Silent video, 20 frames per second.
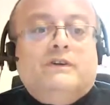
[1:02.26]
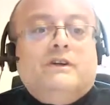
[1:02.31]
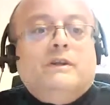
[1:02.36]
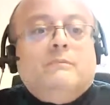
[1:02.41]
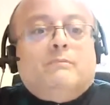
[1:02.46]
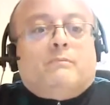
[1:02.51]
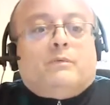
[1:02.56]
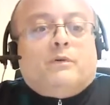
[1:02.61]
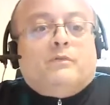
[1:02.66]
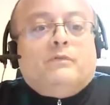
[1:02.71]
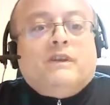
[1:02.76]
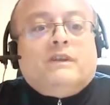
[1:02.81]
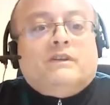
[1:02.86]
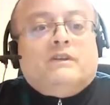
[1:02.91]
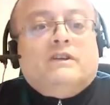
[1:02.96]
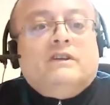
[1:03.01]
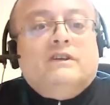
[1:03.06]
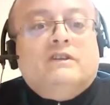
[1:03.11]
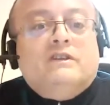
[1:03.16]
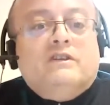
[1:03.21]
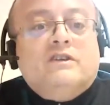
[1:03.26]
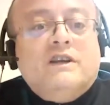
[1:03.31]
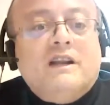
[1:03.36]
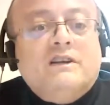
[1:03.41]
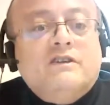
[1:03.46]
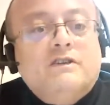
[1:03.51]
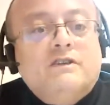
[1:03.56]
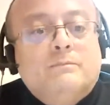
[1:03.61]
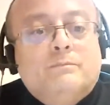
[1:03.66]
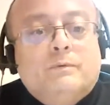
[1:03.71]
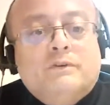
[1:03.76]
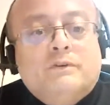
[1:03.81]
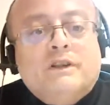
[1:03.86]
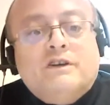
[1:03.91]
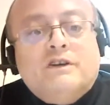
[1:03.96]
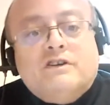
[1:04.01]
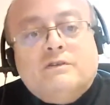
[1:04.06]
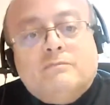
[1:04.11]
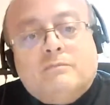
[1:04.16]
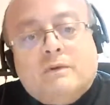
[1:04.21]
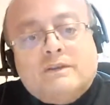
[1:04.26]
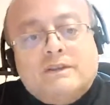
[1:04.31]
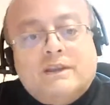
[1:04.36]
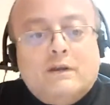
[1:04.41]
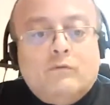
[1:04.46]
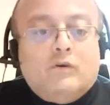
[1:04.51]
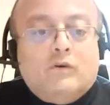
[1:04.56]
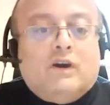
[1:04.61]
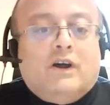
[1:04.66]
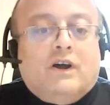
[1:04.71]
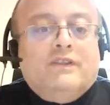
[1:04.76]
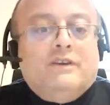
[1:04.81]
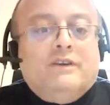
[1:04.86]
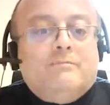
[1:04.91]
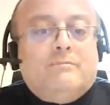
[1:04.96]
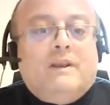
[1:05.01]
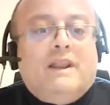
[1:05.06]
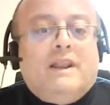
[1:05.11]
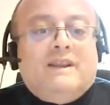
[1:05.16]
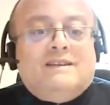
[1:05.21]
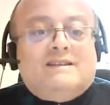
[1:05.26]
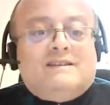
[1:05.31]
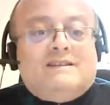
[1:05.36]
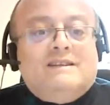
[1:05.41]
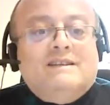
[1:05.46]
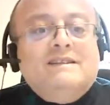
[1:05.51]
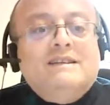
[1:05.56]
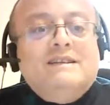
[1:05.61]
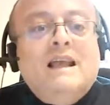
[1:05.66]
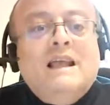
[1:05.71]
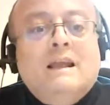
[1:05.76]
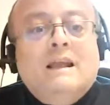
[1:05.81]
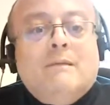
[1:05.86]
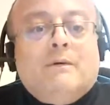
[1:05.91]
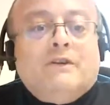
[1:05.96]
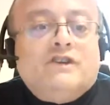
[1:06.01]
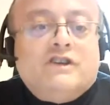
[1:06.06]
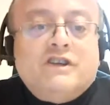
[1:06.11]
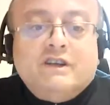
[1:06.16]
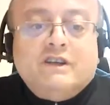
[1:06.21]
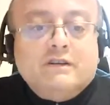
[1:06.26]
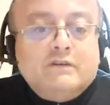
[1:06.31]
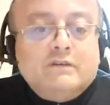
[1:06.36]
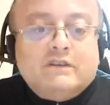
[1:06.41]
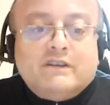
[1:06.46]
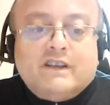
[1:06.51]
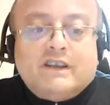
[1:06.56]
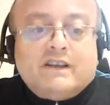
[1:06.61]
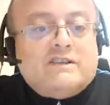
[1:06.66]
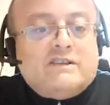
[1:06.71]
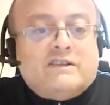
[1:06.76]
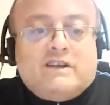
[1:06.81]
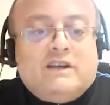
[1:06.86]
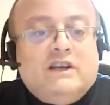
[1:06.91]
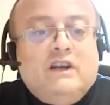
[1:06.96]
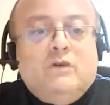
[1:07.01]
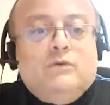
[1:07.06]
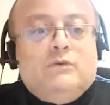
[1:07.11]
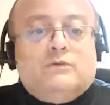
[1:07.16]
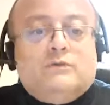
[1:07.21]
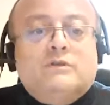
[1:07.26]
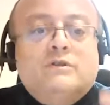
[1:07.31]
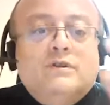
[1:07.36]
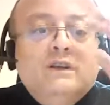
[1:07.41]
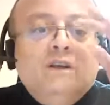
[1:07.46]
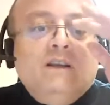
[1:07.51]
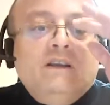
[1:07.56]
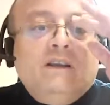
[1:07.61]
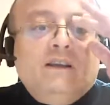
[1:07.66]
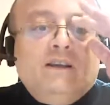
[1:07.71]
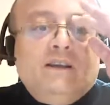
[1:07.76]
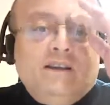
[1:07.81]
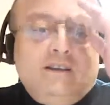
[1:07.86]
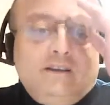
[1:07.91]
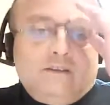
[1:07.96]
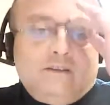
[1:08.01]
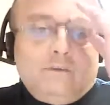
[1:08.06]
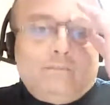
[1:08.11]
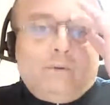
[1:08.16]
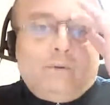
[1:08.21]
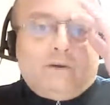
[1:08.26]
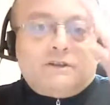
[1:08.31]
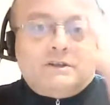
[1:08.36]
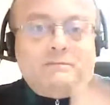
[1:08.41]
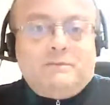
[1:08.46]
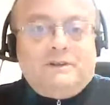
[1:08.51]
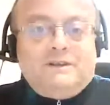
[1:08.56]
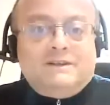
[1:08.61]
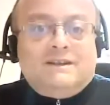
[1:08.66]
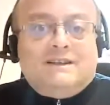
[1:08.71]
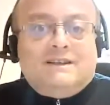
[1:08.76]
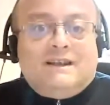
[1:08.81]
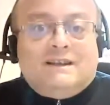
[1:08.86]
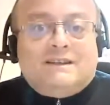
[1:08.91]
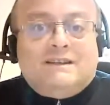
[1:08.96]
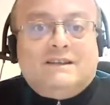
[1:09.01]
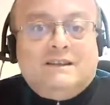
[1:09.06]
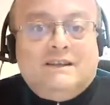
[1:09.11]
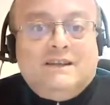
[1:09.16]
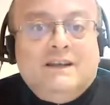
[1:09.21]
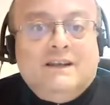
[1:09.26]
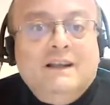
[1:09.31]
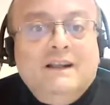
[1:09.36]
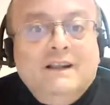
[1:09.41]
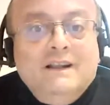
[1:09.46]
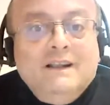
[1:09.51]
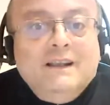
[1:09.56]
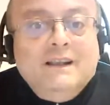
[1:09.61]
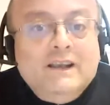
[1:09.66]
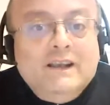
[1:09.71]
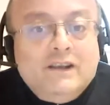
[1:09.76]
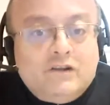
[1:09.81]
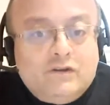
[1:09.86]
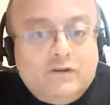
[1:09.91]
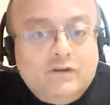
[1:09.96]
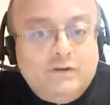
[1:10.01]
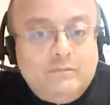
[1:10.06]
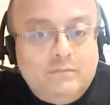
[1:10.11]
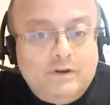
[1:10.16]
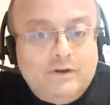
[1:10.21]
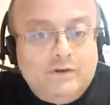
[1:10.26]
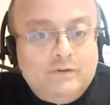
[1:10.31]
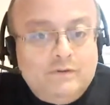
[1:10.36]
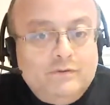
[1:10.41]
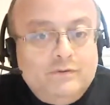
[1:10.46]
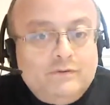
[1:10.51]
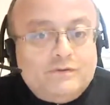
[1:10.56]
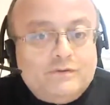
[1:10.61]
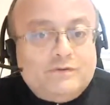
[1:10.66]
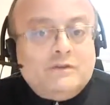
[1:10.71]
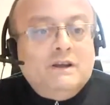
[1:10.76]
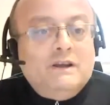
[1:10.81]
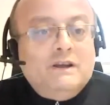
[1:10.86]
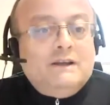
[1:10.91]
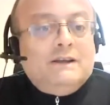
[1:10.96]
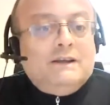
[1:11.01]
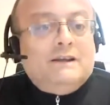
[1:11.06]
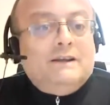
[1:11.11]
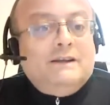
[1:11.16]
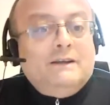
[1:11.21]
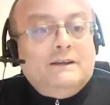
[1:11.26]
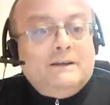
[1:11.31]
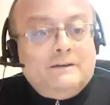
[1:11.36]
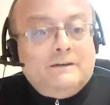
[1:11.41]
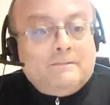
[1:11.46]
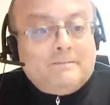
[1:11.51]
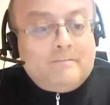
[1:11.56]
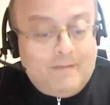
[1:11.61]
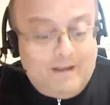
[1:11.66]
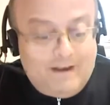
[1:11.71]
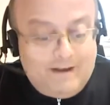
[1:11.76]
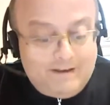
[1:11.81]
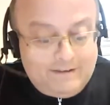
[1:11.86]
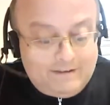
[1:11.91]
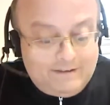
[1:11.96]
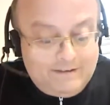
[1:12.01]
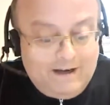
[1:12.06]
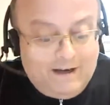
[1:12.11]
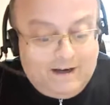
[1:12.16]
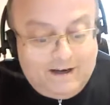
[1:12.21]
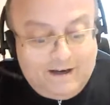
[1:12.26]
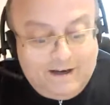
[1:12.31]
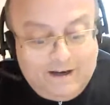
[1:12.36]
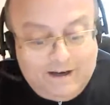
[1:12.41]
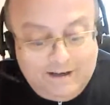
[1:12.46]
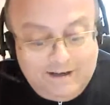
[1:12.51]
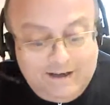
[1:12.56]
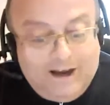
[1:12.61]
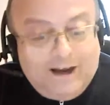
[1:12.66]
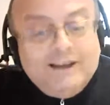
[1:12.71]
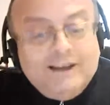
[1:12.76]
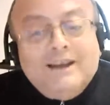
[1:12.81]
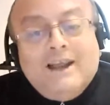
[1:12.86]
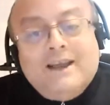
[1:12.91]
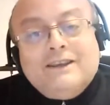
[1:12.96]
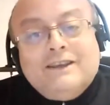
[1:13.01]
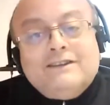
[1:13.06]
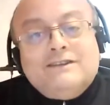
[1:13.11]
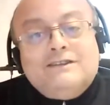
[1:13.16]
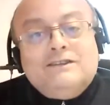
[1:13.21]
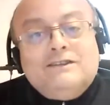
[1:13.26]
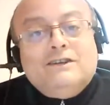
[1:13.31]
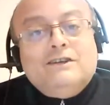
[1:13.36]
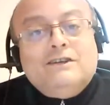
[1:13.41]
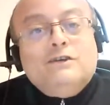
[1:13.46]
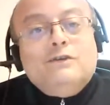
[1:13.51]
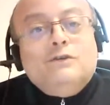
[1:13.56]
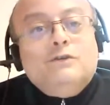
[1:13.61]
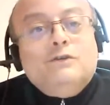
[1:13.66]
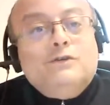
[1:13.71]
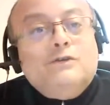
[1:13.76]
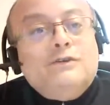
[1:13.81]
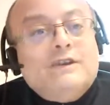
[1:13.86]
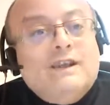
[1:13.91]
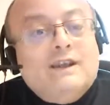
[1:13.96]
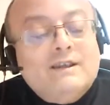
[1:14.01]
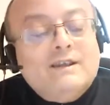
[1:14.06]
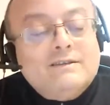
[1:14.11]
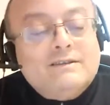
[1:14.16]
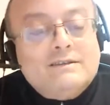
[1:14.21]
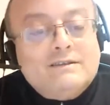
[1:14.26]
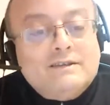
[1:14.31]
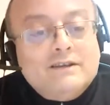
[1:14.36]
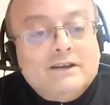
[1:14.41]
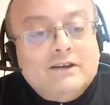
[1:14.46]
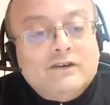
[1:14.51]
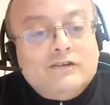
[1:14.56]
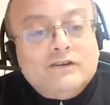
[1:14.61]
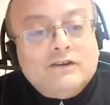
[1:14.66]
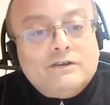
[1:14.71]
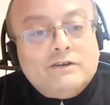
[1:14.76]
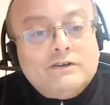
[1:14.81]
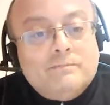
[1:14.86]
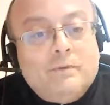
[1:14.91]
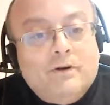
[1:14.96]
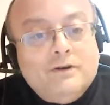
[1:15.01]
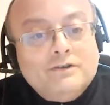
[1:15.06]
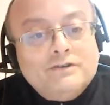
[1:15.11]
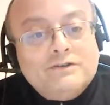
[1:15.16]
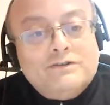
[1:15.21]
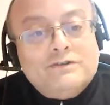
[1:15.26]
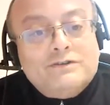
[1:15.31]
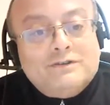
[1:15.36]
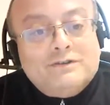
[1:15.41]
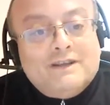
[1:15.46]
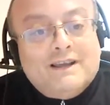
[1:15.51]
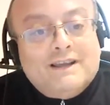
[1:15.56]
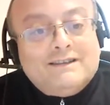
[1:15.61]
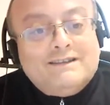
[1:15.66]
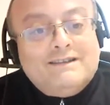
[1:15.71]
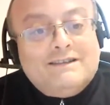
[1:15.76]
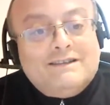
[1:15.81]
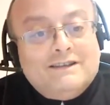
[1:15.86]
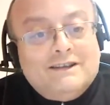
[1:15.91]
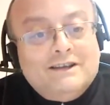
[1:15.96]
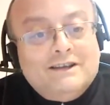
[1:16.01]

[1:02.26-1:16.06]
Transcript: improving the international protection, but there were other places, but she didn't exclude the possibility that it could be used. And I liked Jürgen's response to that,